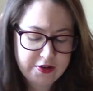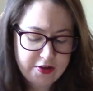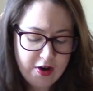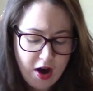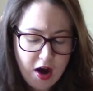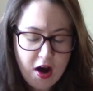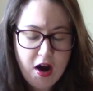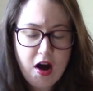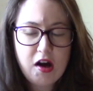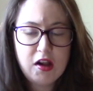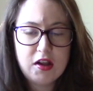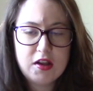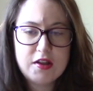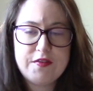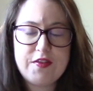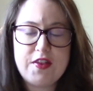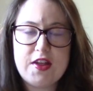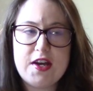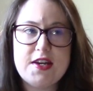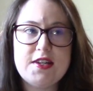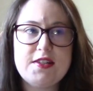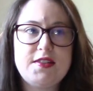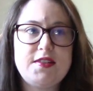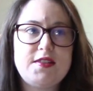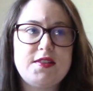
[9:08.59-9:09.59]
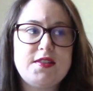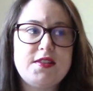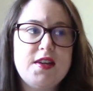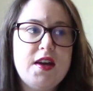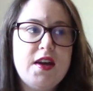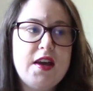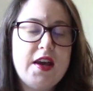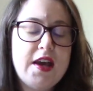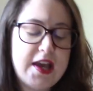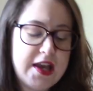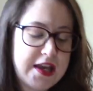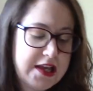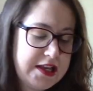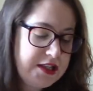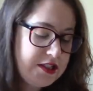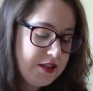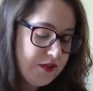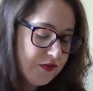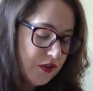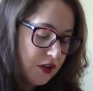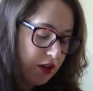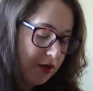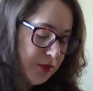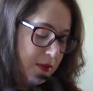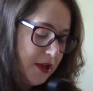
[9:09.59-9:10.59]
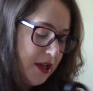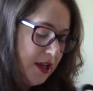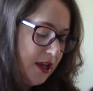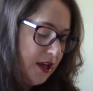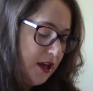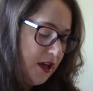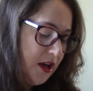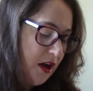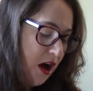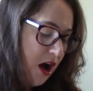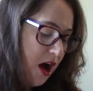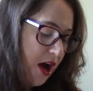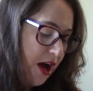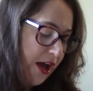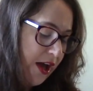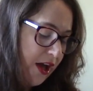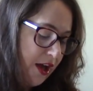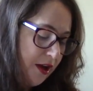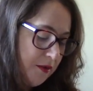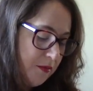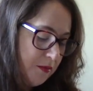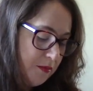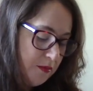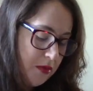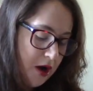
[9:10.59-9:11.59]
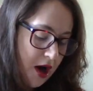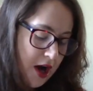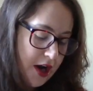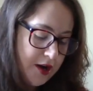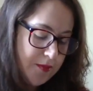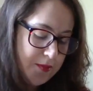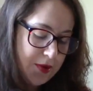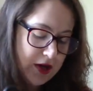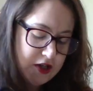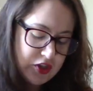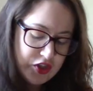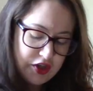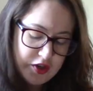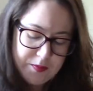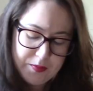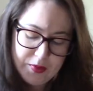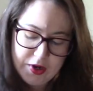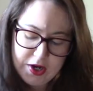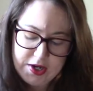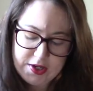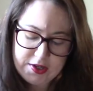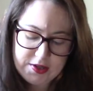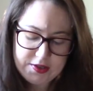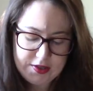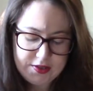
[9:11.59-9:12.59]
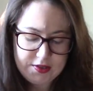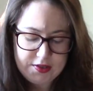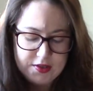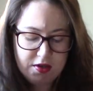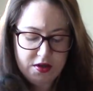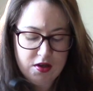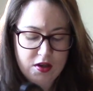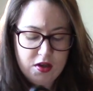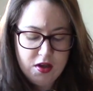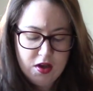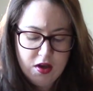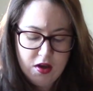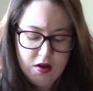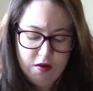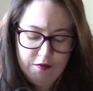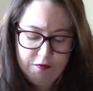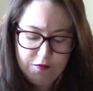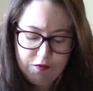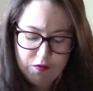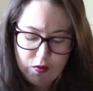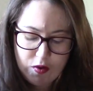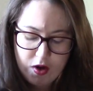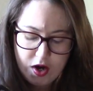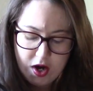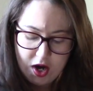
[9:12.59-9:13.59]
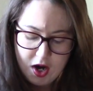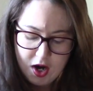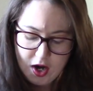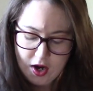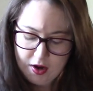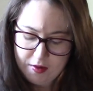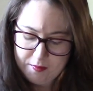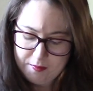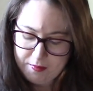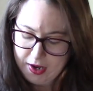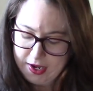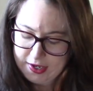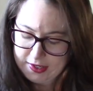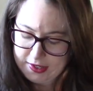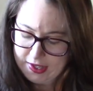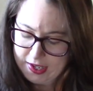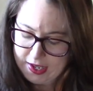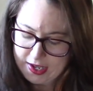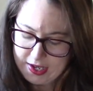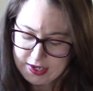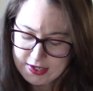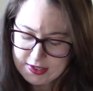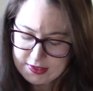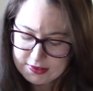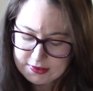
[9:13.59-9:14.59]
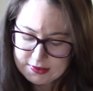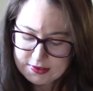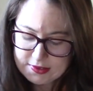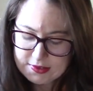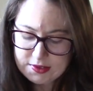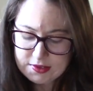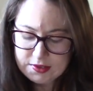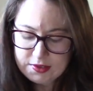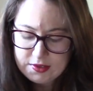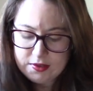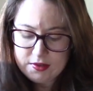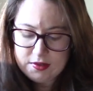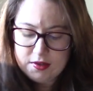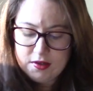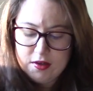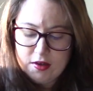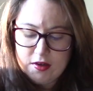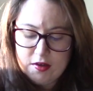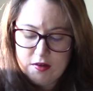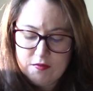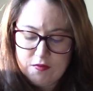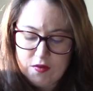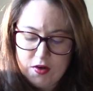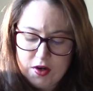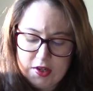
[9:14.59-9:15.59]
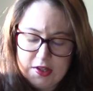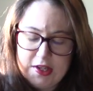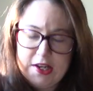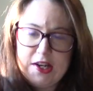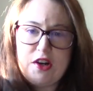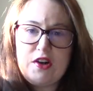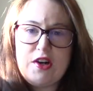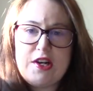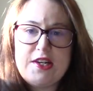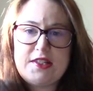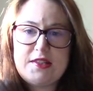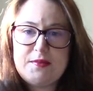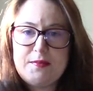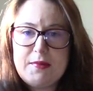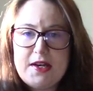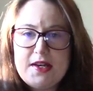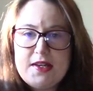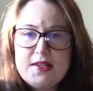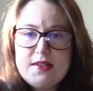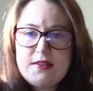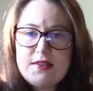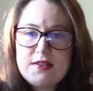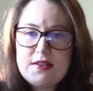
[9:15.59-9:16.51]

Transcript: Not all of this is for me. I bought a bunch of books for my kids for like Christmas.